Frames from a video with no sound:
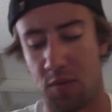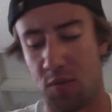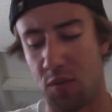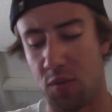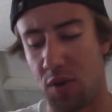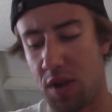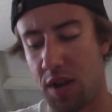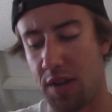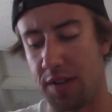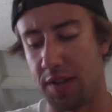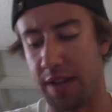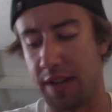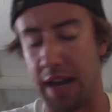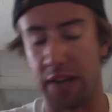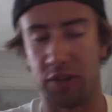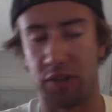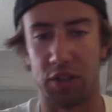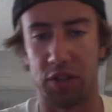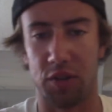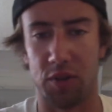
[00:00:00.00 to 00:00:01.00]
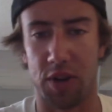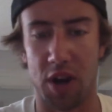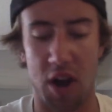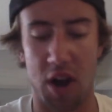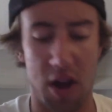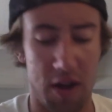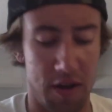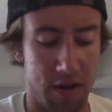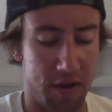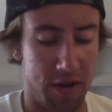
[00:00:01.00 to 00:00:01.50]
what is actually going
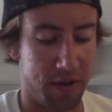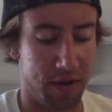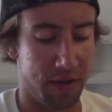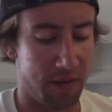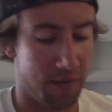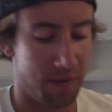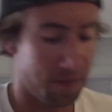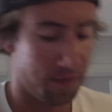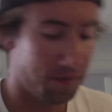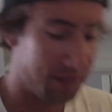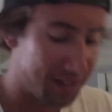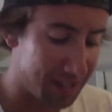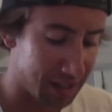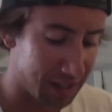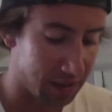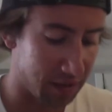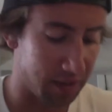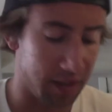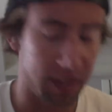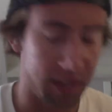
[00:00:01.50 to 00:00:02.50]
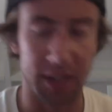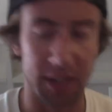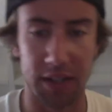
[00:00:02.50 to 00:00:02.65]
on physically,